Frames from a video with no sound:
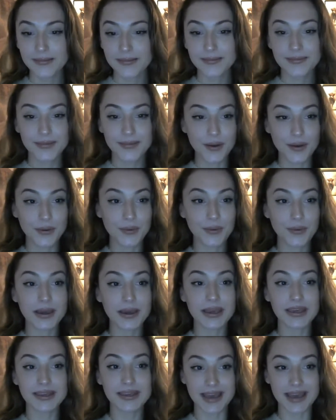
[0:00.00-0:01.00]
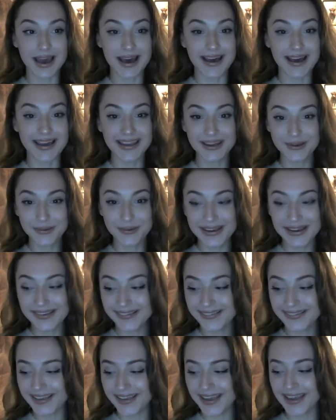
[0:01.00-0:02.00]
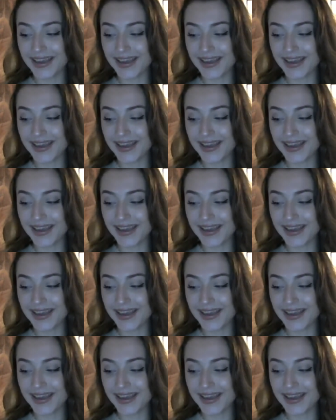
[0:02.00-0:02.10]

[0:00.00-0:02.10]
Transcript: So yeah, anyways,